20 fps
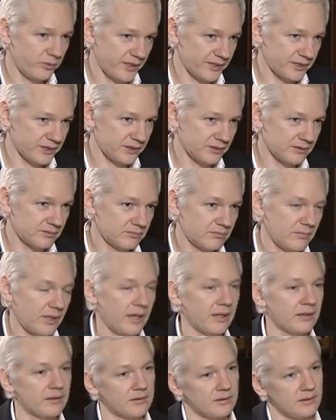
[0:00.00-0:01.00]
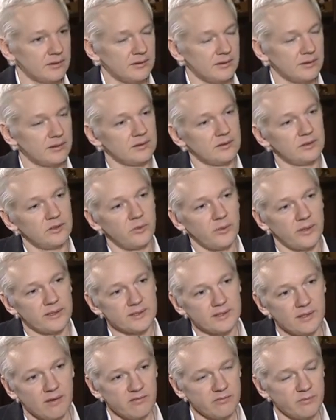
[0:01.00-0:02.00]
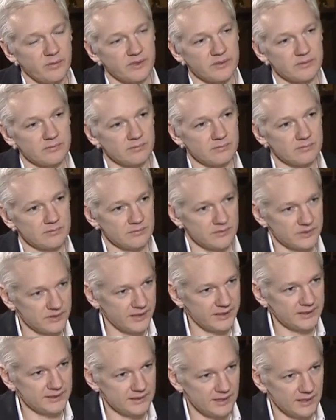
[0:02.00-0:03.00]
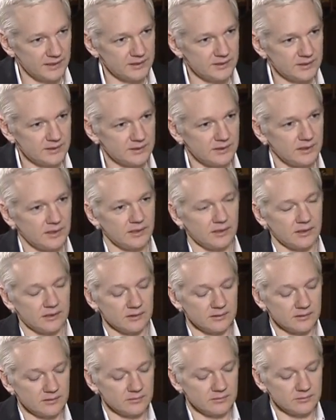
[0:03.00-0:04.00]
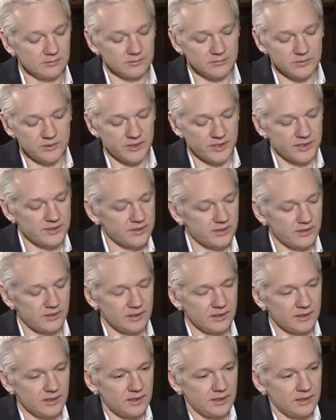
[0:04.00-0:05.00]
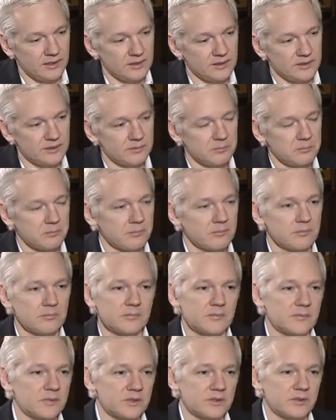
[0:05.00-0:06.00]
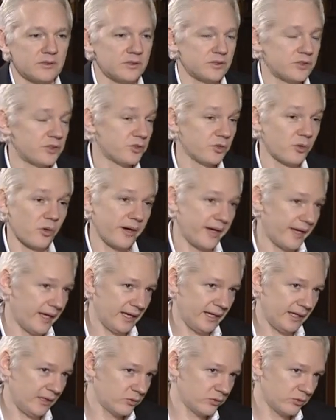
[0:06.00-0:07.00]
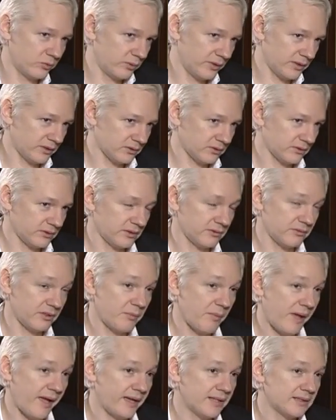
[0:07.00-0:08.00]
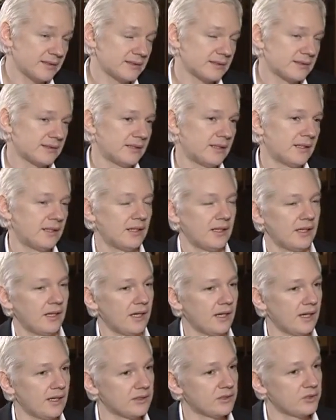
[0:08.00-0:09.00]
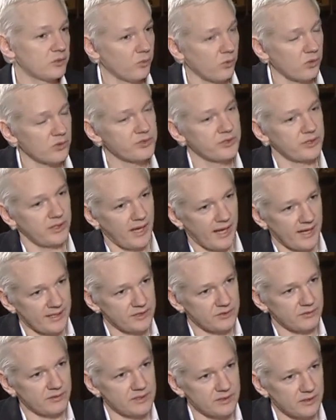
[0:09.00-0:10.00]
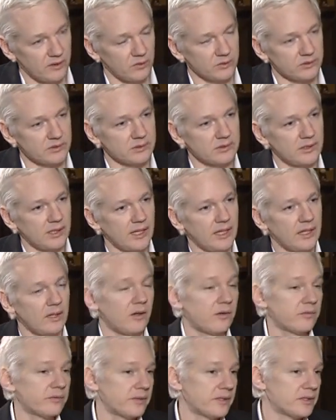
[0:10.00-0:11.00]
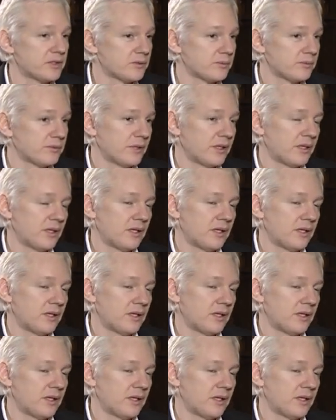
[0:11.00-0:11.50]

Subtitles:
pressure and that the US government sees that it is destroying any goodwill that remains towards it as a result of its